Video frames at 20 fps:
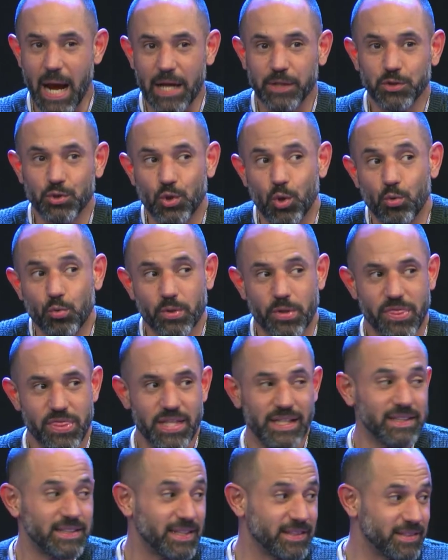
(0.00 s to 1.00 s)
I don't
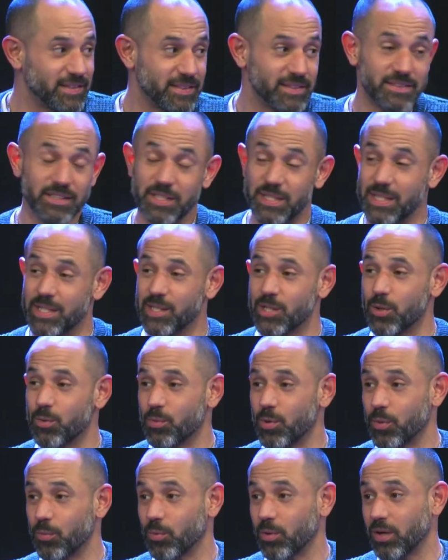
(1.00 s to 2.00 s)
think that this is a year
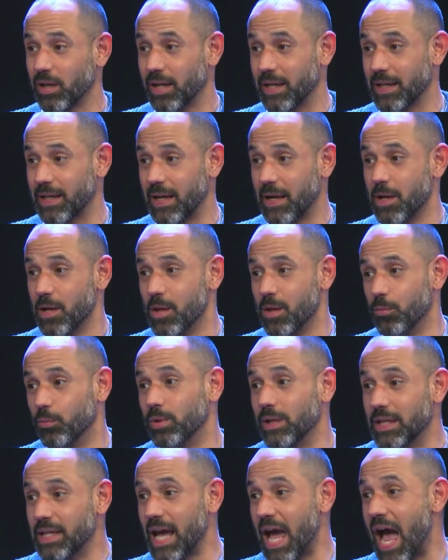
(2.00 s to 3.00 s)
where we're like
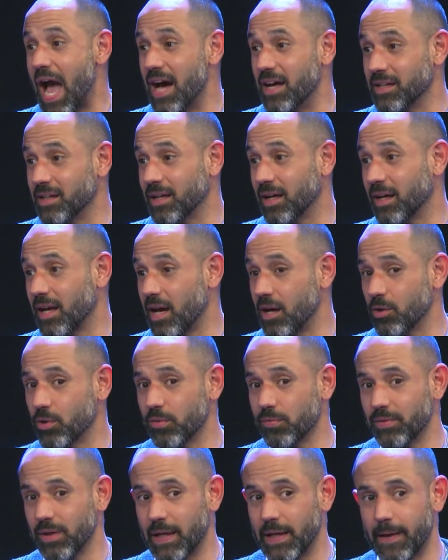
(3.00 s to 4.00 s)
really adding a lot
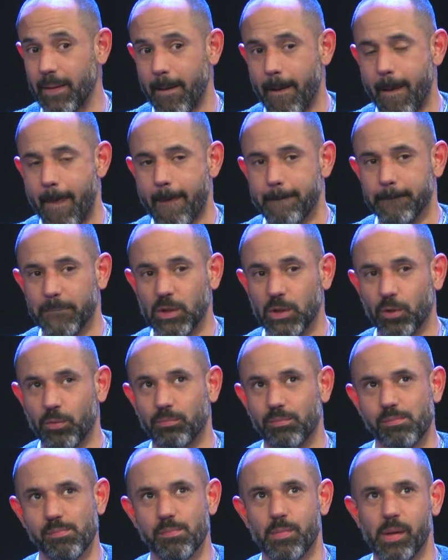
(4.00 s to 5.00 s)
of like you
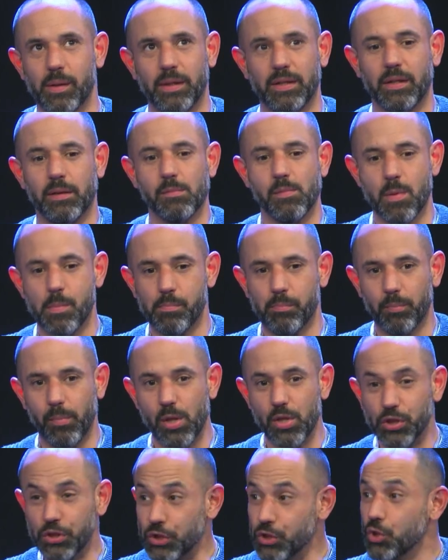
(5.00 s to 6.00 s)
know
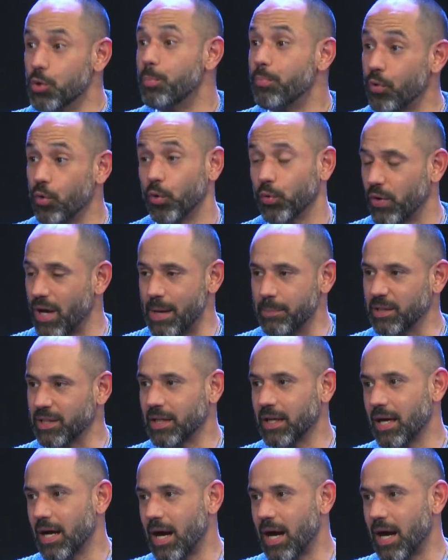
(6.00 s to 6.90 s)
new programming.